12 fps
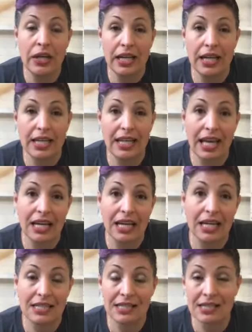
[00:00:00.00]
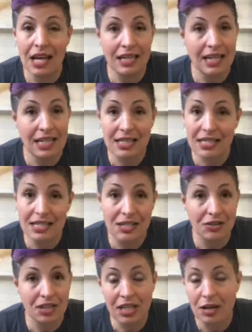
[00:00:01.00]
It's not
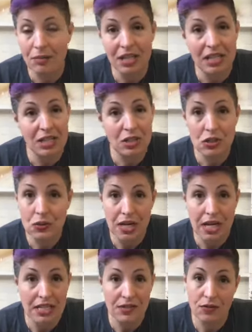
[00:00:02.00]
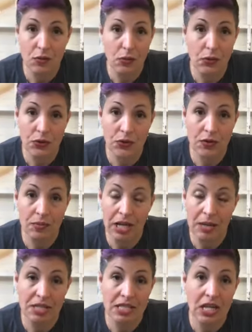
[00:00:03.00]
necessarily coming in 2 days if you order from
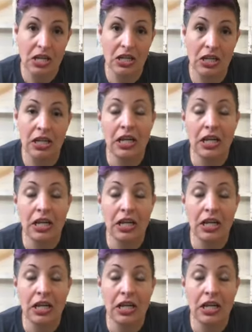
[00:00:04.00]
Amazon.